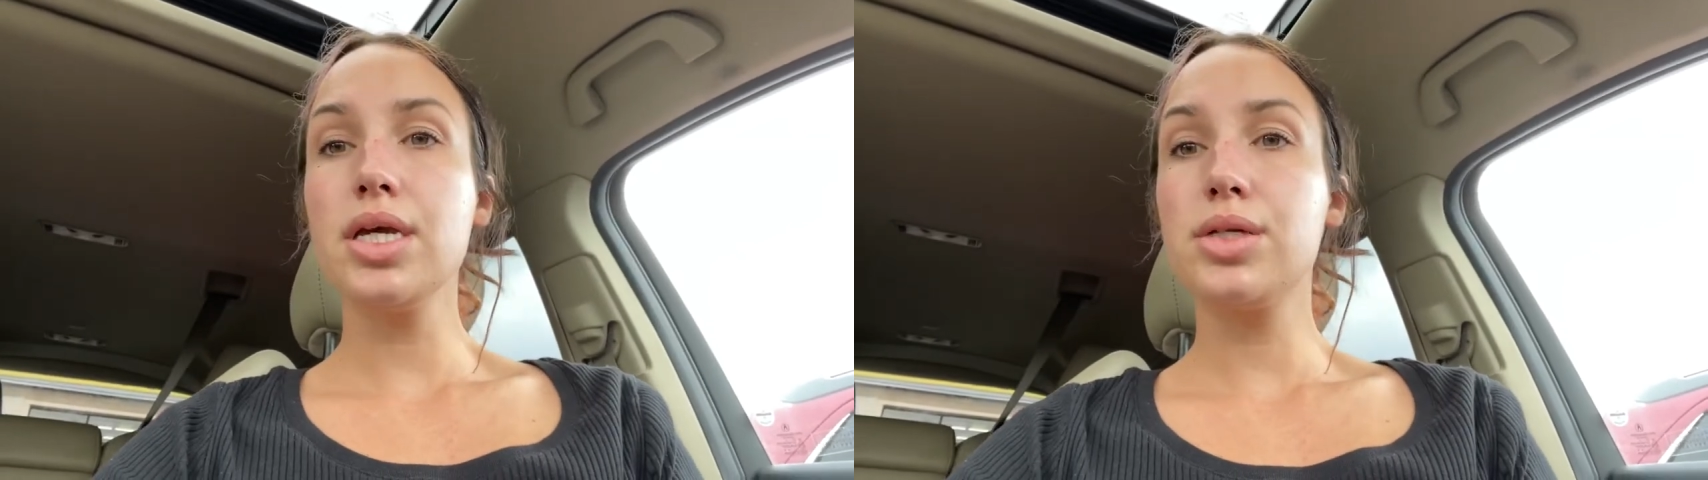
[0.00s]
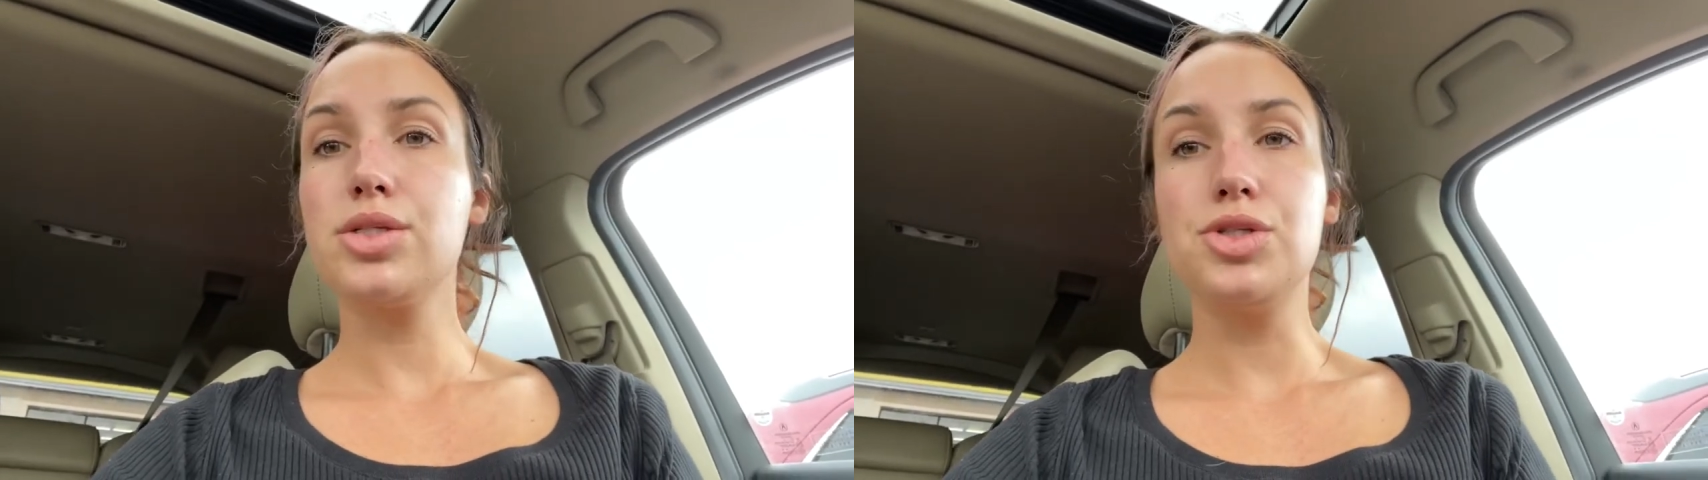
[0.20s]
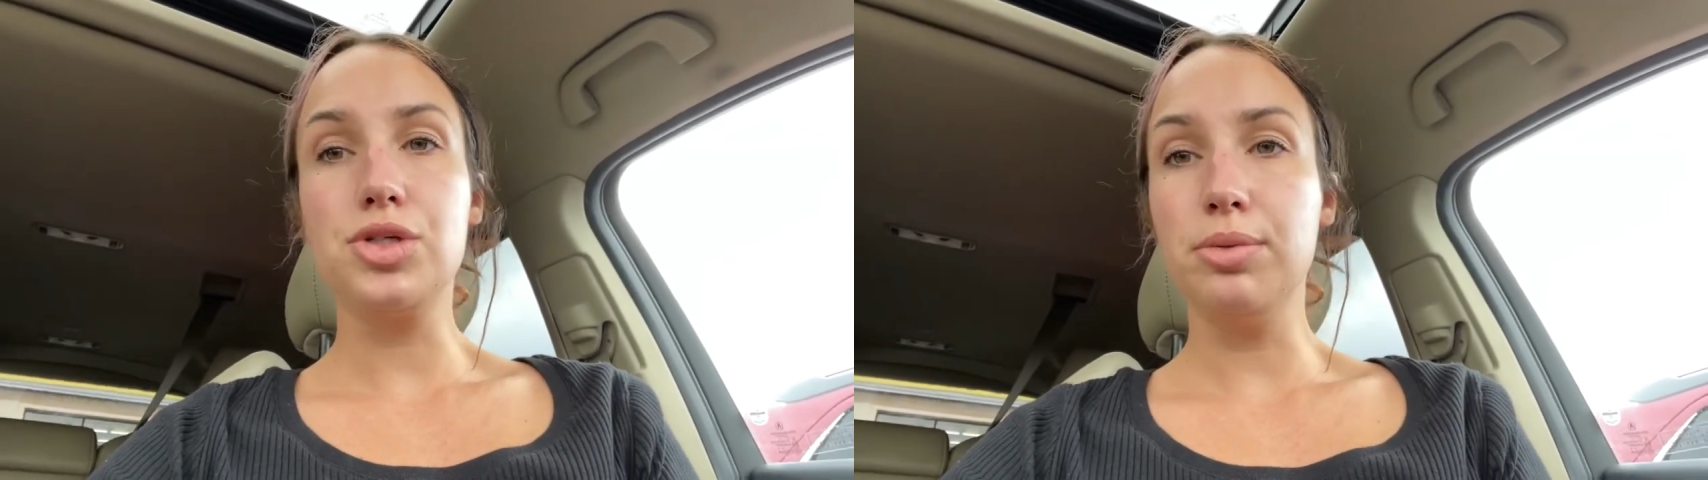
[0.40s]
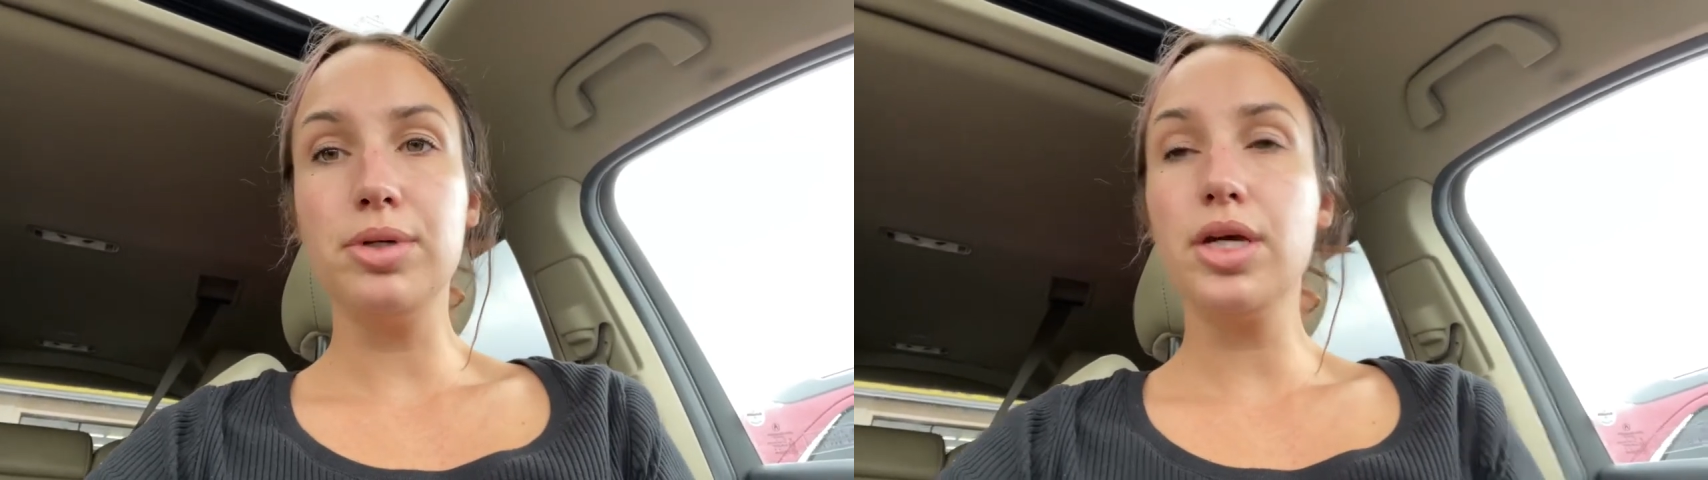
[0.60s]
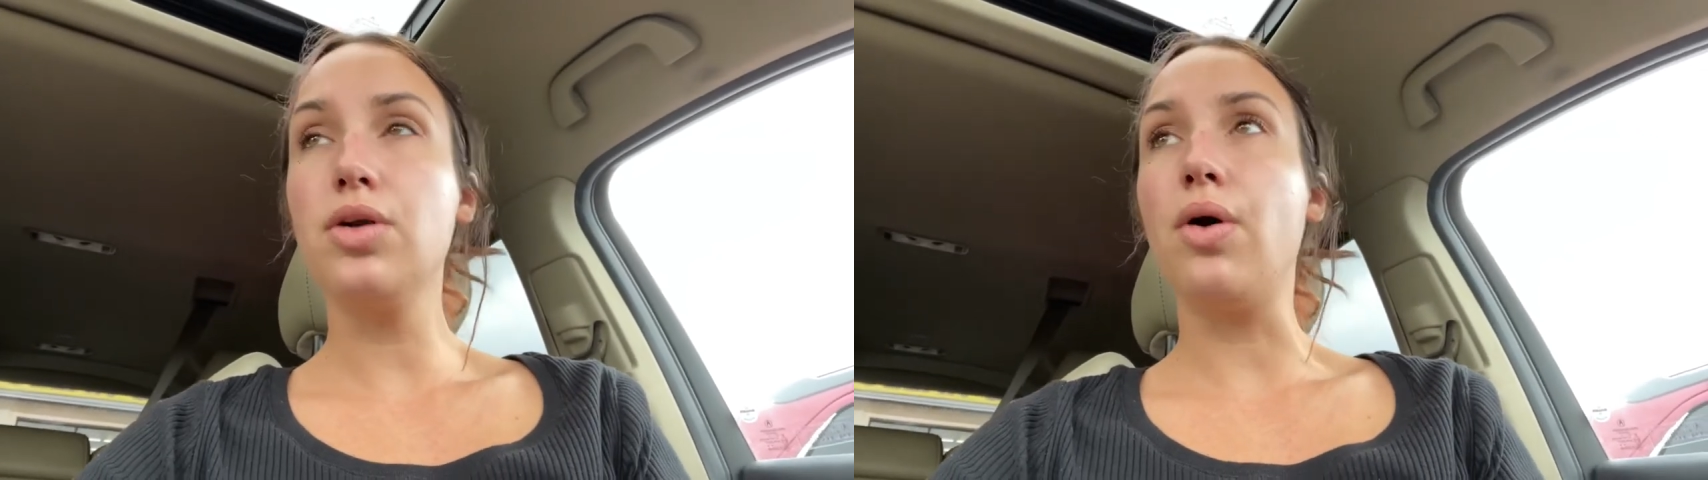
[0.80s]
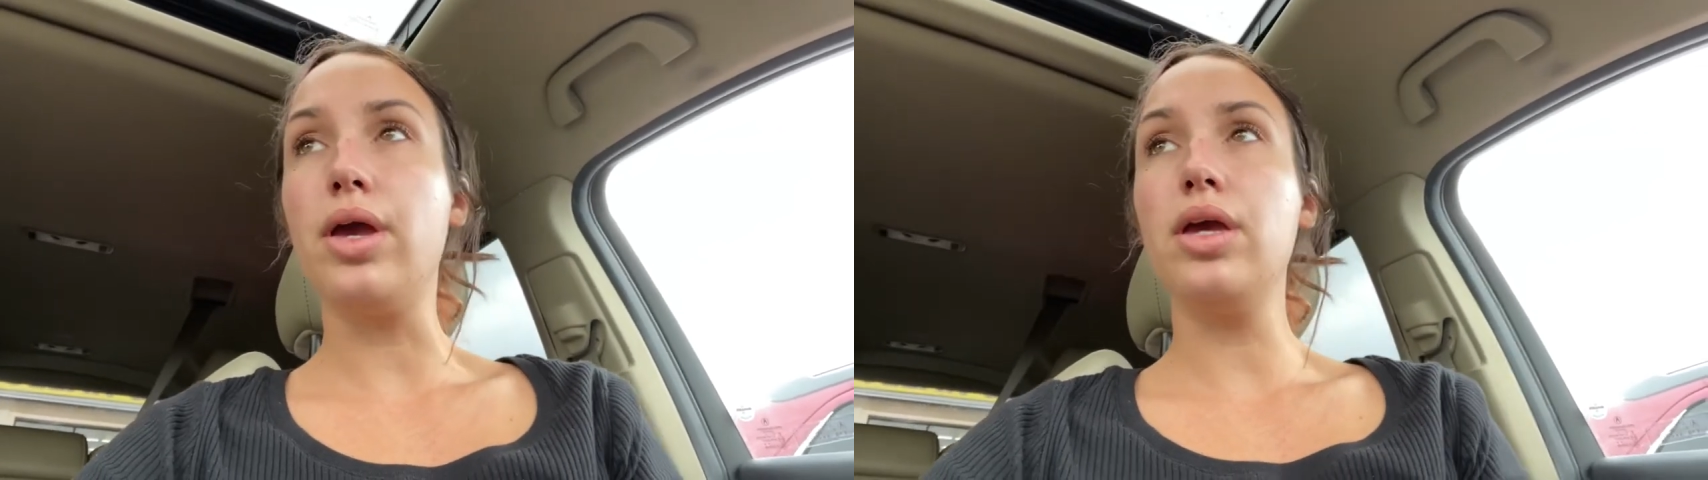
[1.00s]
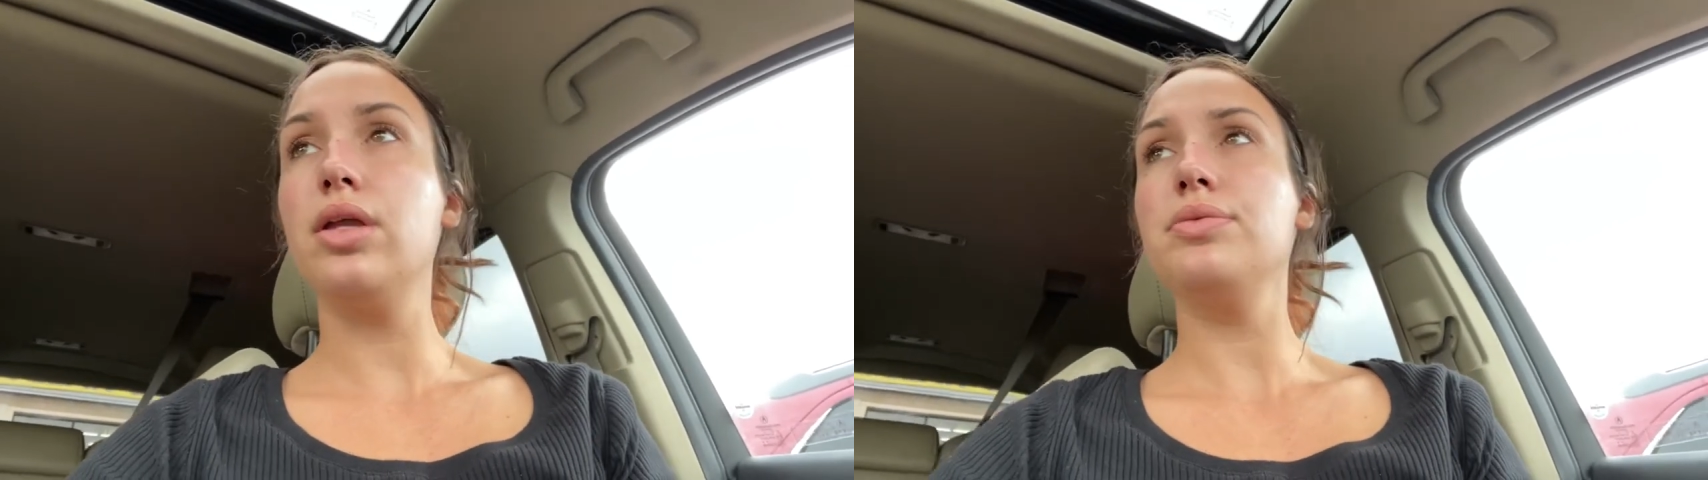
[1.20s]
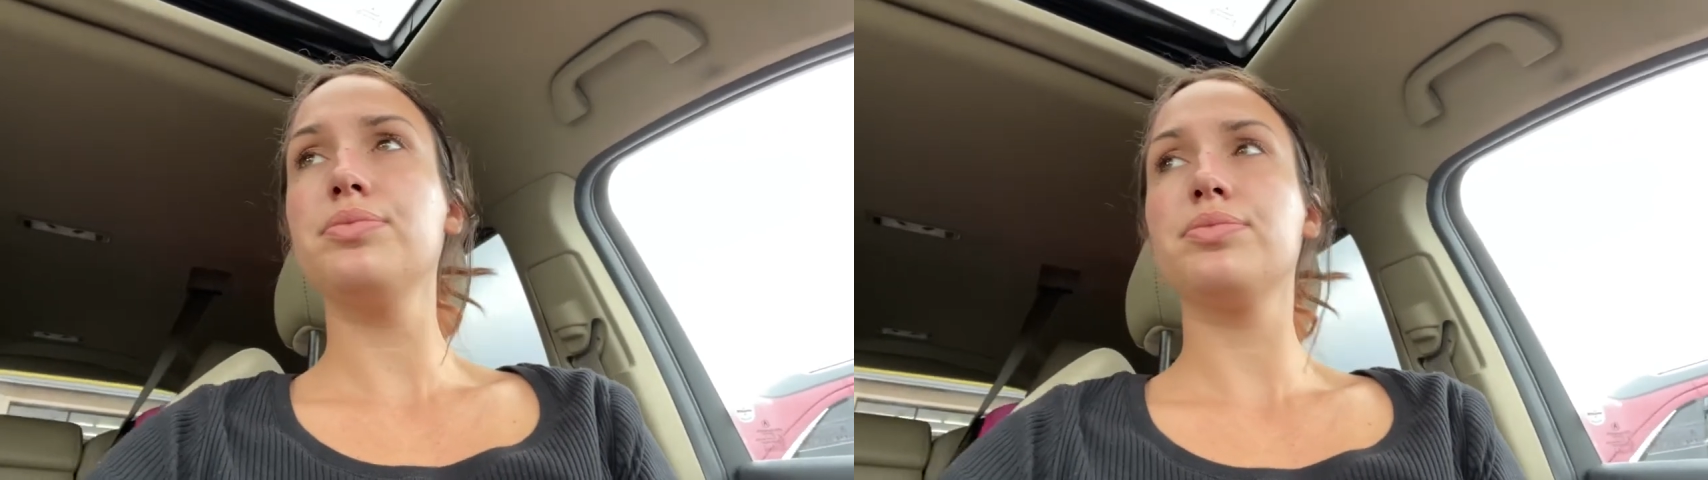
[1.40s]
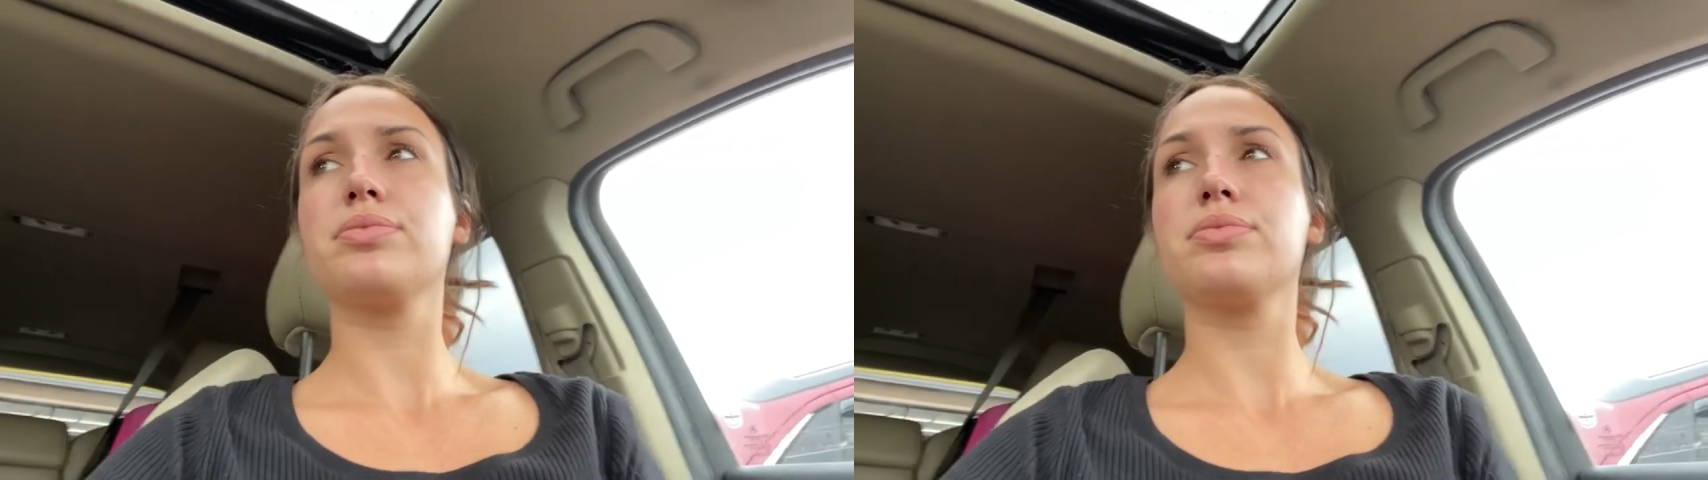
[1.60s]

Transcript: extremely annoying.